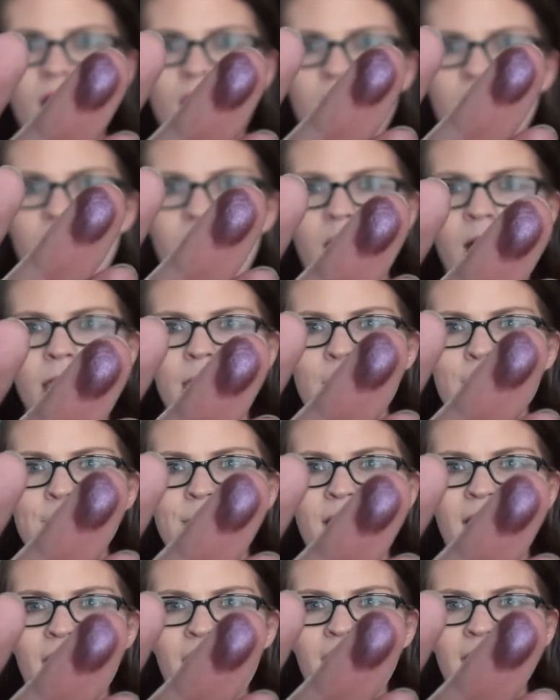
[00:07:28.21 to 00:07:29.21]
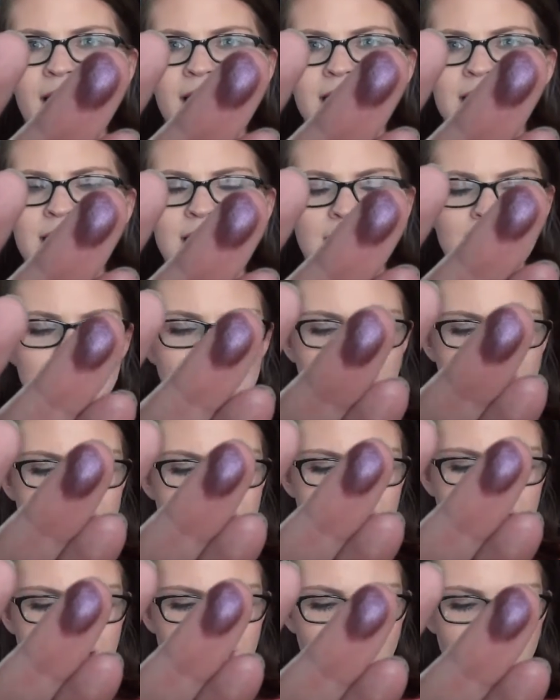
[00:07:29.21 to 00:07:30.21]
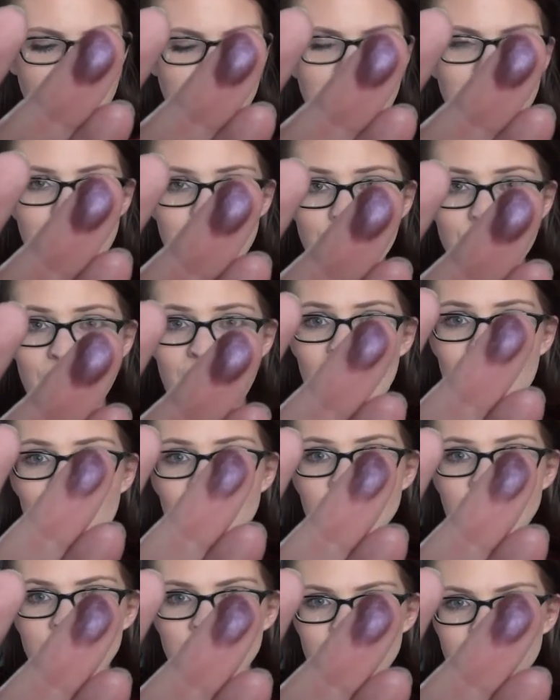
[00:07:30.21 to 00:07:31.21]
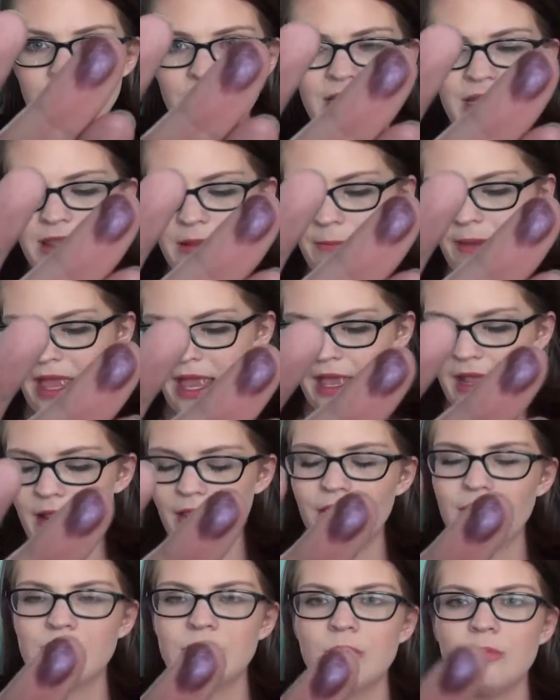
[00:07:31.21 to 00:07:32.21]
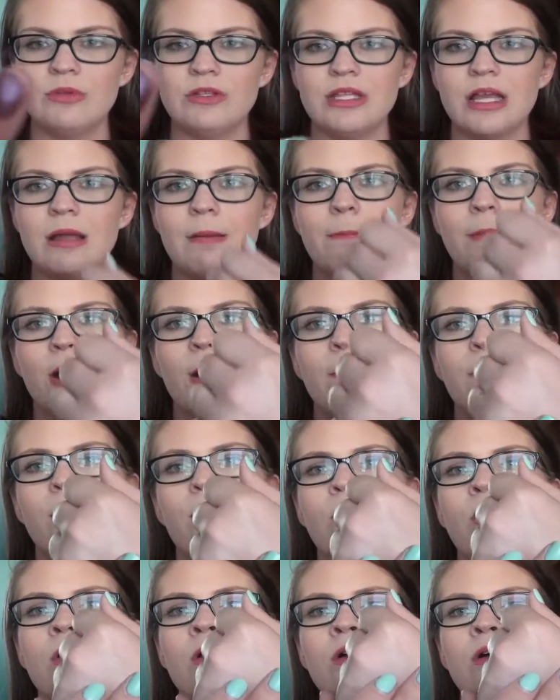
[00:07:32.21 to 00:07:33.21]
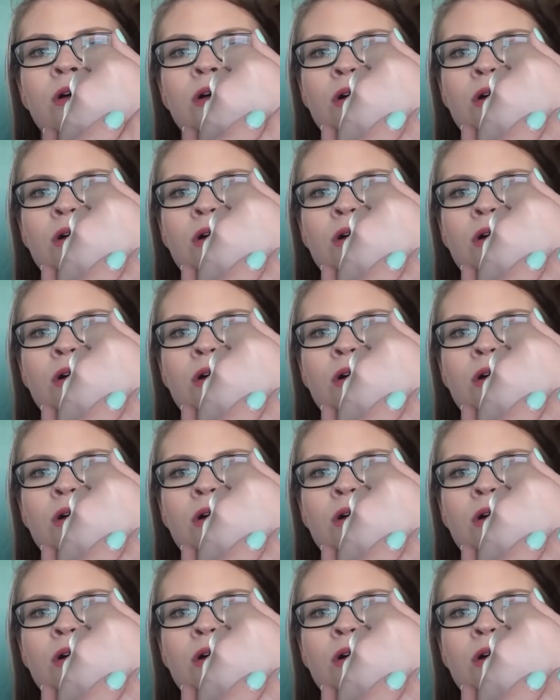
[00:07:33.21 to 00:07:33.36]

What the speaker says: On the box, it looks like it would be a brown, but in the pan, it looks almost like a purple.